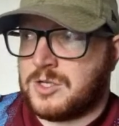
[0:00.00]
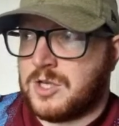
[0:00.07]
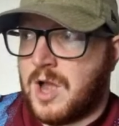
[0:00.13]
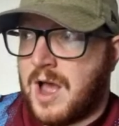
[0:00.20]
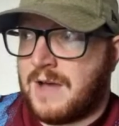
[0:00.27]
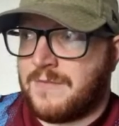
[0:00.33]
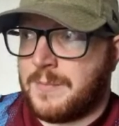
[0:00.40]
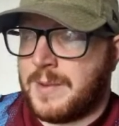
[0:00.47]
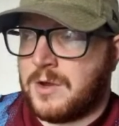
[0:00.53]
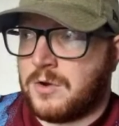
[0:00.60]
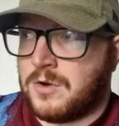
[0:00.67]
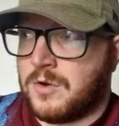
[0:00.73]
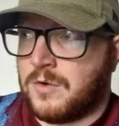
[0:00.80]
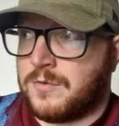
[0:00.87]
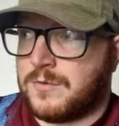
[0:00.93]
haven't been good
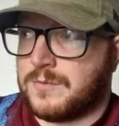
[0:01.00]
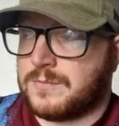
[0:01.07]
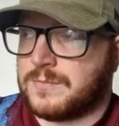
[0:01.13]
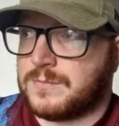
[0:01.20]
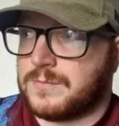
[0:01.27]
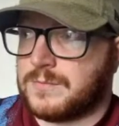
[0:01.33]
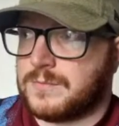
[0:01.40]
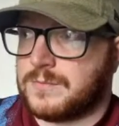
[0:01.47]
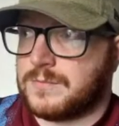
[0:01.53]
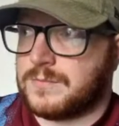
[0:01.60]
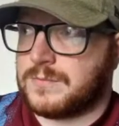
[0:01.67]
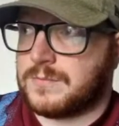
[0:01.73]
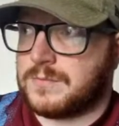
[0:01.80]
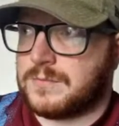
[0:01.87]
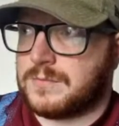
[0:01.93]
enough.
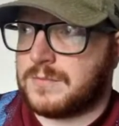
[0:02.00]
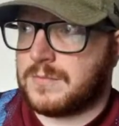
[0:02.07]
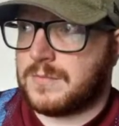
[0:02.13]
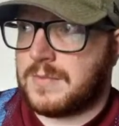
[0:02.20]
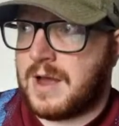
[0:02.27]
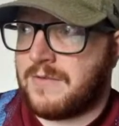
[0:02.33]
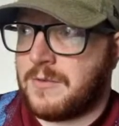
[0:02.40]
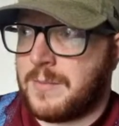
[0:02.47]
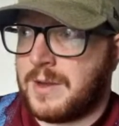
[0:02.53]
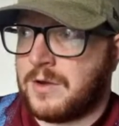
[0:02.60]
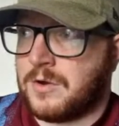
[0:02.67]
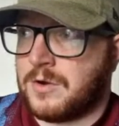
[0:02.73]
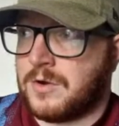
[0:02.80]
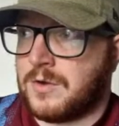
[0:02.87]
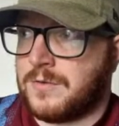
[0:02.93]
Haven't been
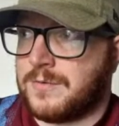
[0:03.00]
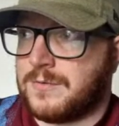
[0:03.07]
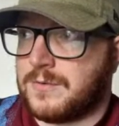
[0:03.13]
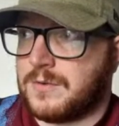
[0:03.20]
good enough.